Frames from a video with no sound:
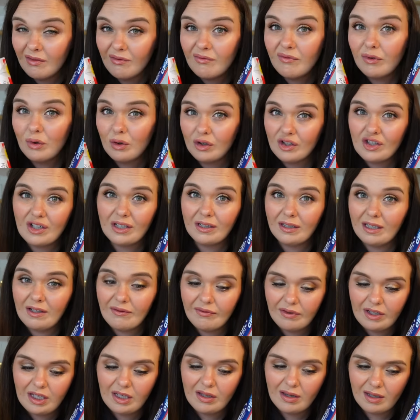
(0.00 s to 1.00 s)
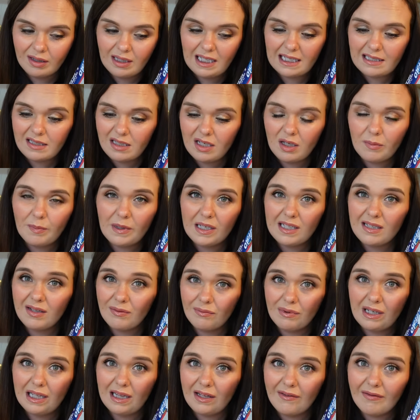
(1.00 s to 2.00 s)
unfortunately for you, the last two bits
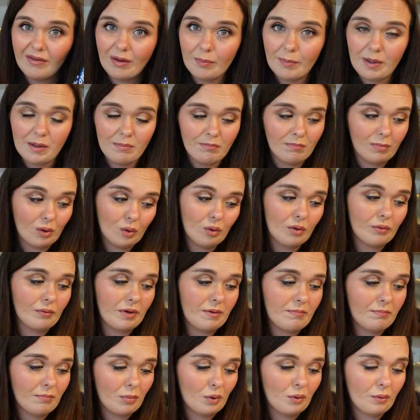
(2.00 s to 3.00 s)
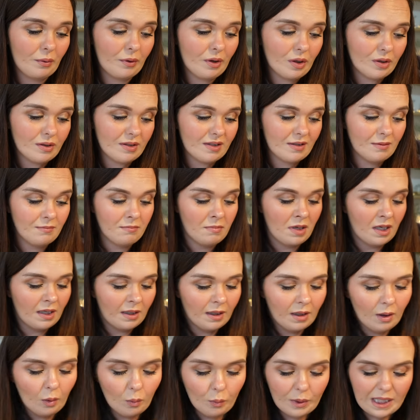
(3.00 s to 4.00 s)
are really flipping boring, but we've got some
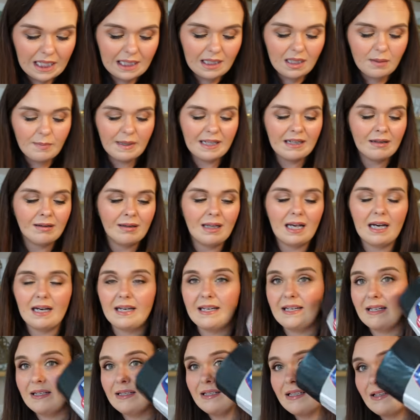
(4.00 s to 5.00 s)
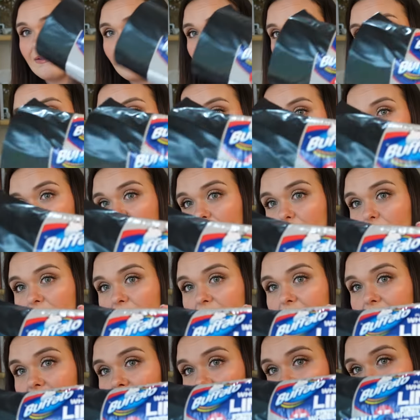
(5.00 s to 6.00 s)
wheelie bin liners from my
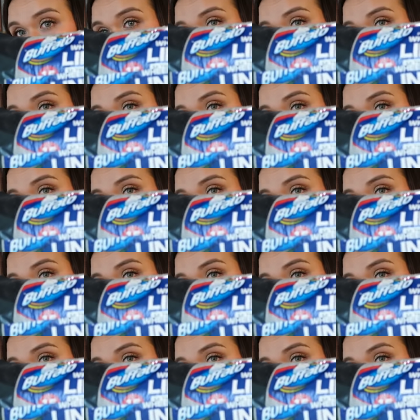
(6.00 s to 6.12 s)
husband